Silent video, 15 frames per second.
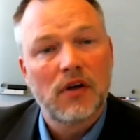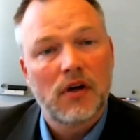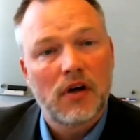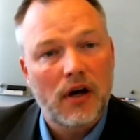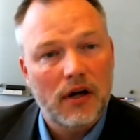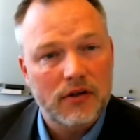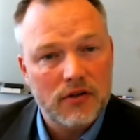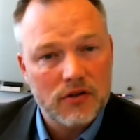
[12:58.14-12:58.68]

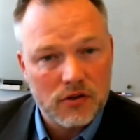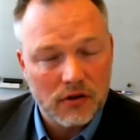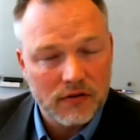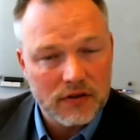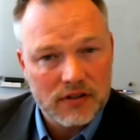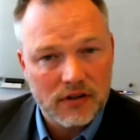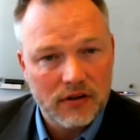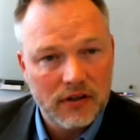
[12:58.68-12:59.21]
to
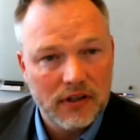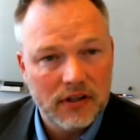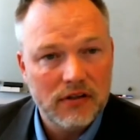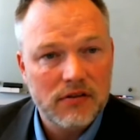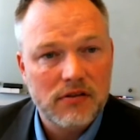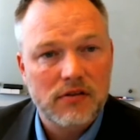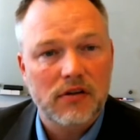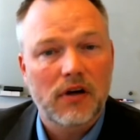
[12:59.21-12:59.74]
service their
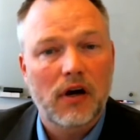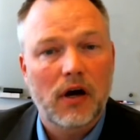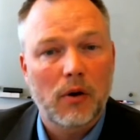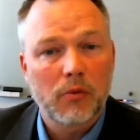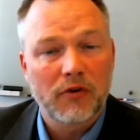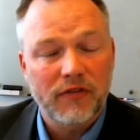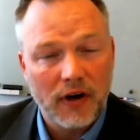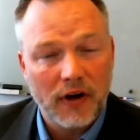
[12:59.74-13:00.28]
needs.
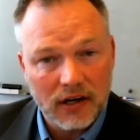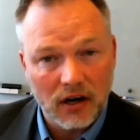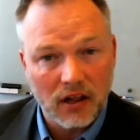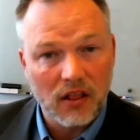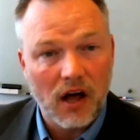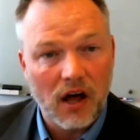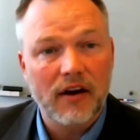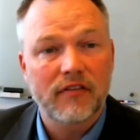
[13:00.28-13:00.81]
We're finding a
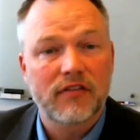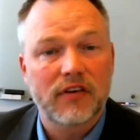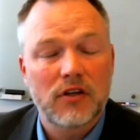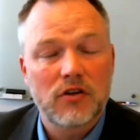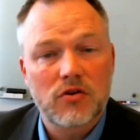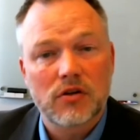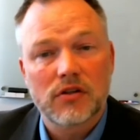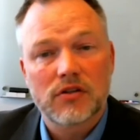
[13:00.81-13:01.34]
lot of
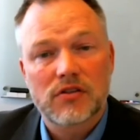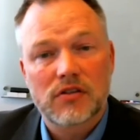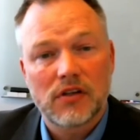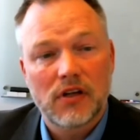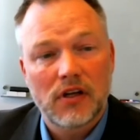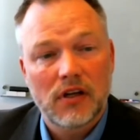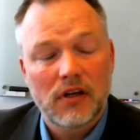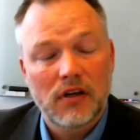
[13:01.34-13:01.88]
interest
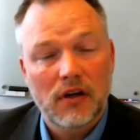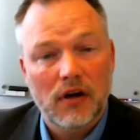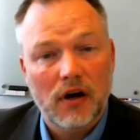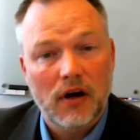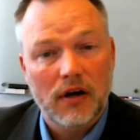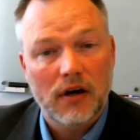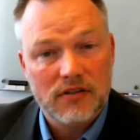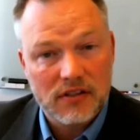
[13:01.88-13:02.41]
in
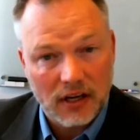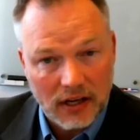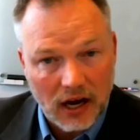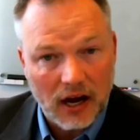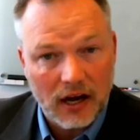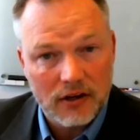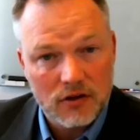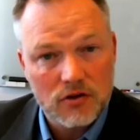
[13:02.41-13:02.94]

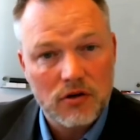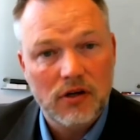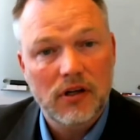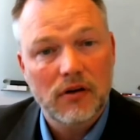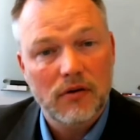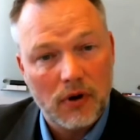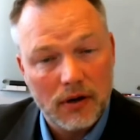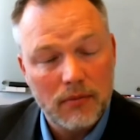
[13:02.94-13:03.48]
psychiatry
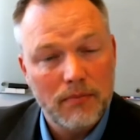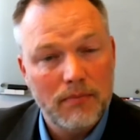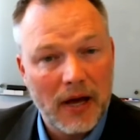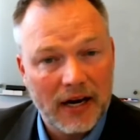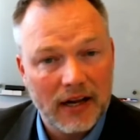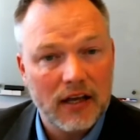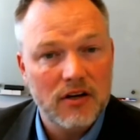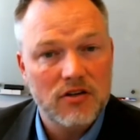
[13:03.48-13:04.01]
and
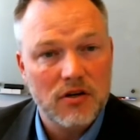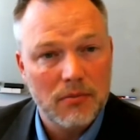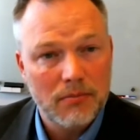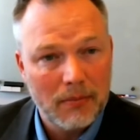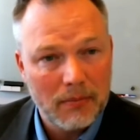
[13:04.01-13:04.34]
medication